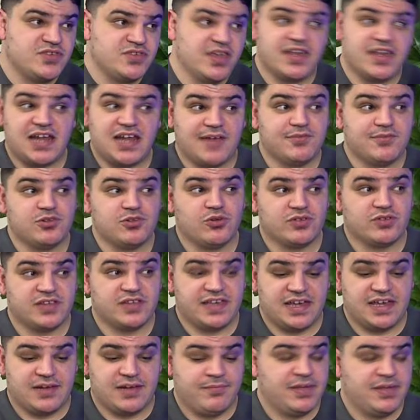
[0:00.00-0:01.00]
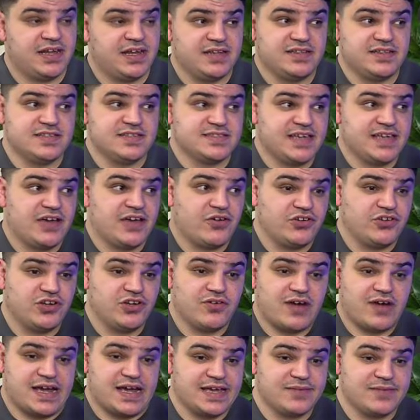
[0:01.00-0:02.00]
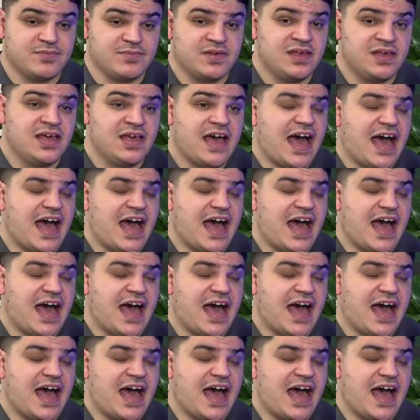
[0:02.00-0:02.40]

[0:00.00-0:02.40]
So you can have a look to get a better discount on your rate.